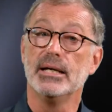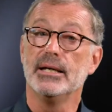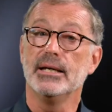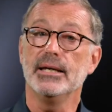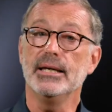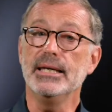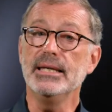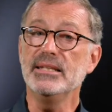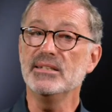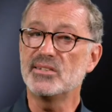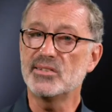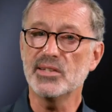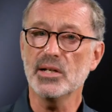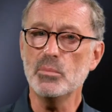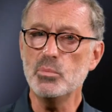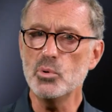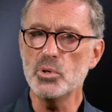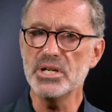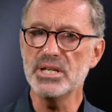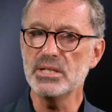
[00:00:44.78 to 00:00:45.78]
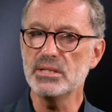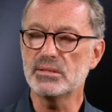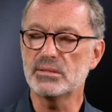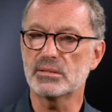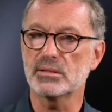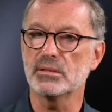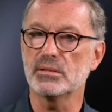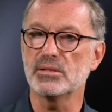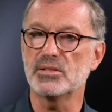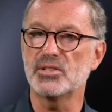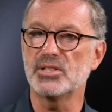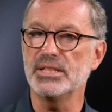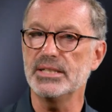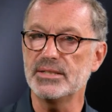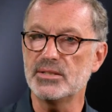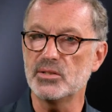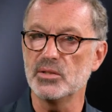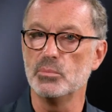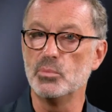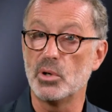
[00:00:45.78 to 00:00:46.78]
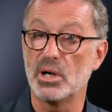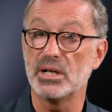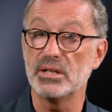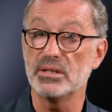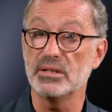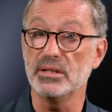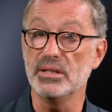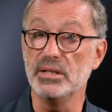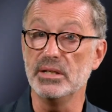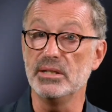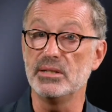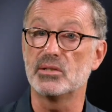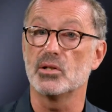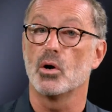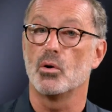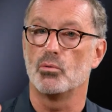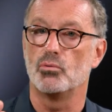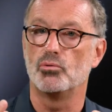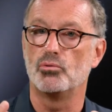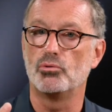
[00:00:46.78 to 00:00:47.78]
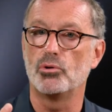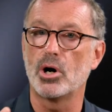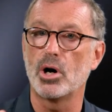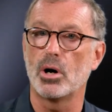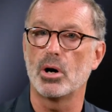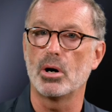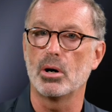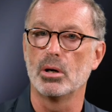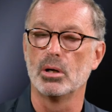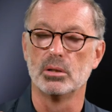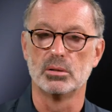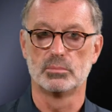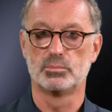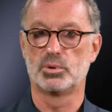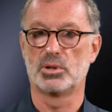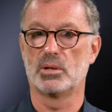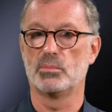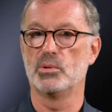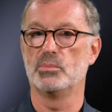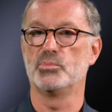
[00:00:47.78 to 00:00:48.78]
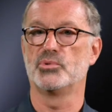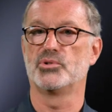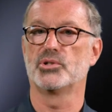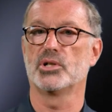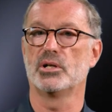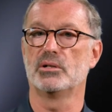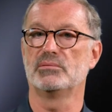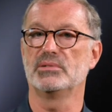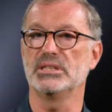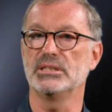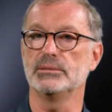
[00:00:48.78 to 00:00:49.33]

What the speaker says: In some ways, System 1 is raw problem solving.